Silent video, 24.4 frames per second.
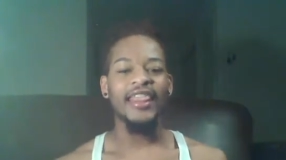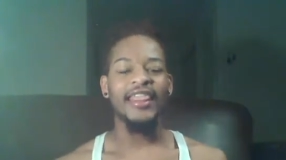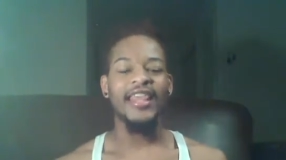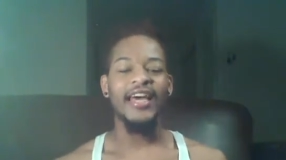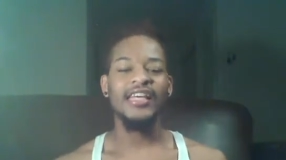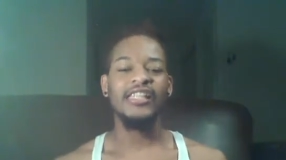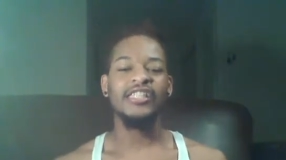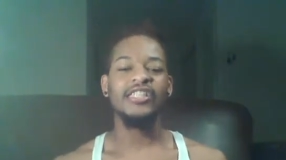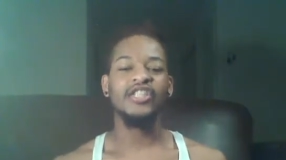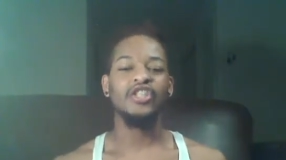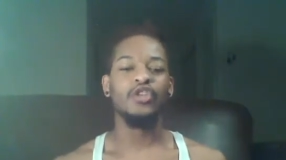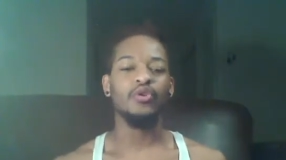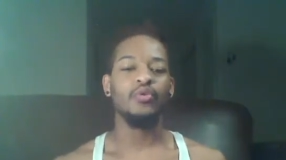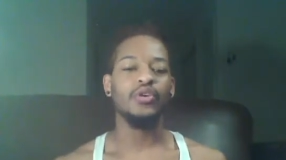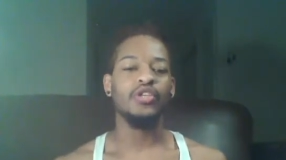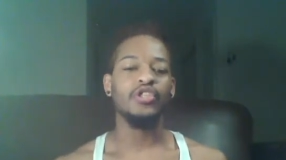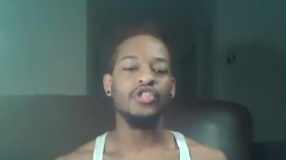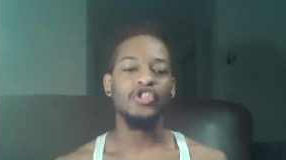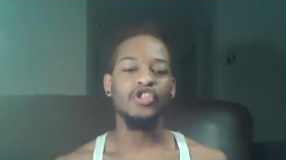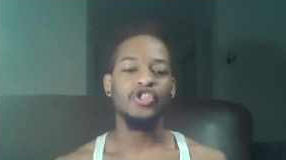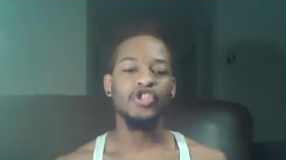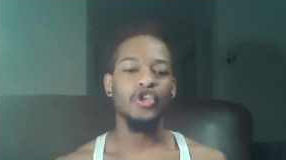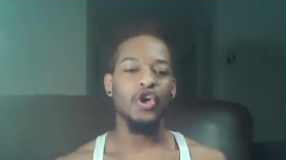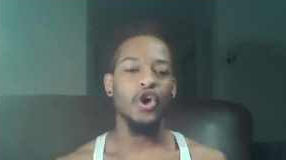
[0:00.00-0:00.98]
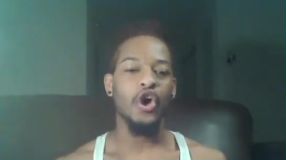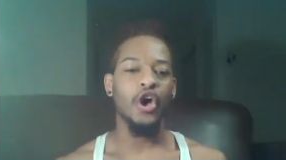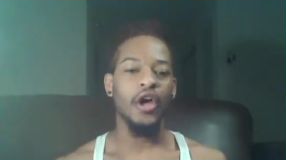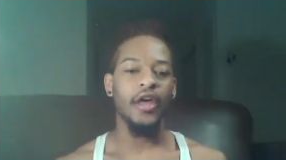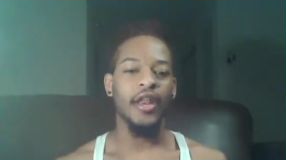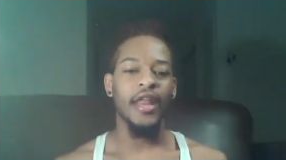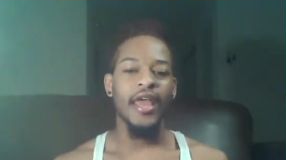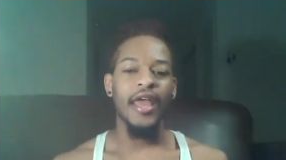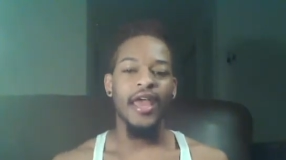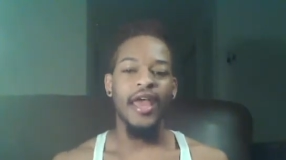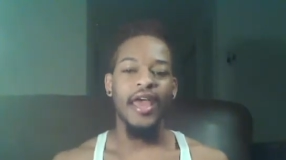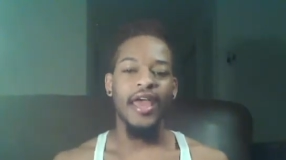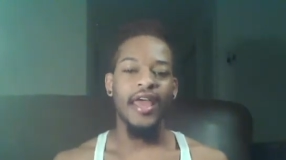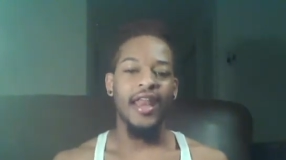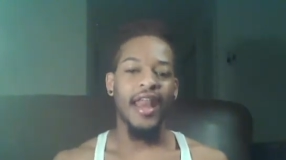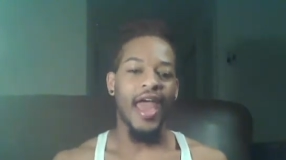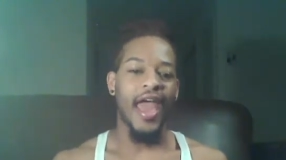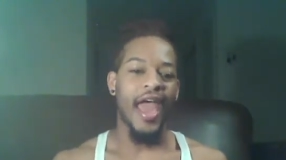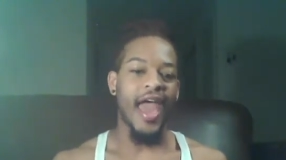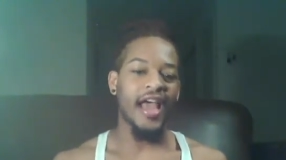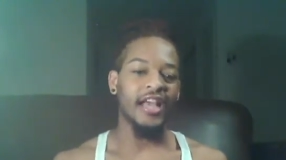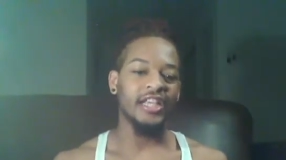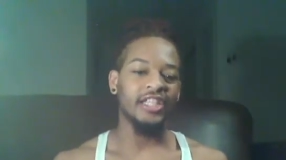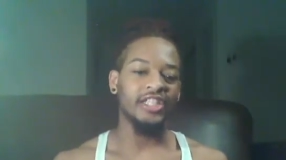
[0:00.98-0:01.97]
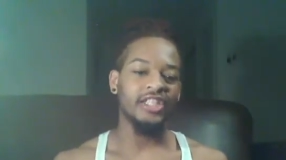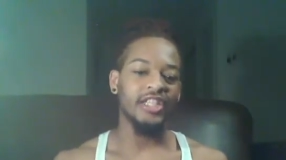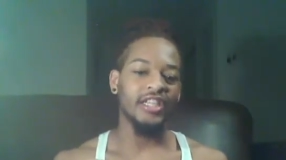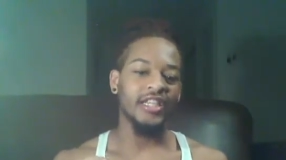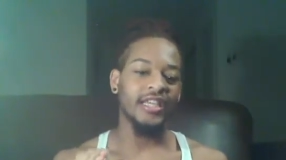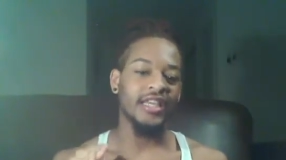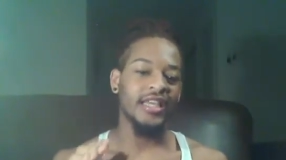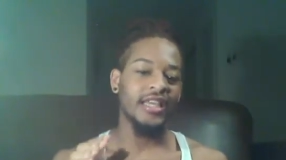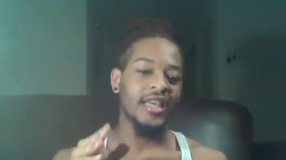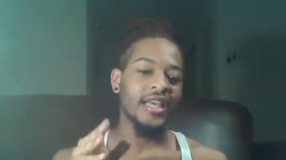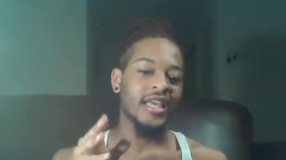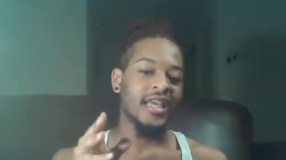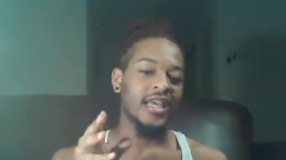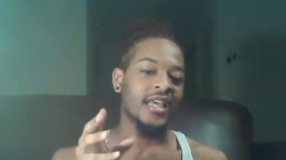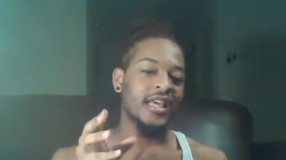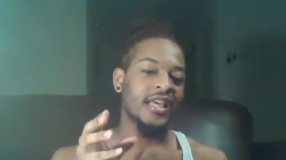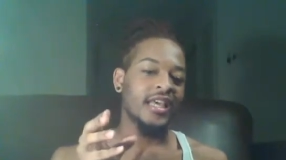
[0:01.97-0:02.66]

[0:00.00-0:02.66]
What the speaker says: That's throwing salt and actually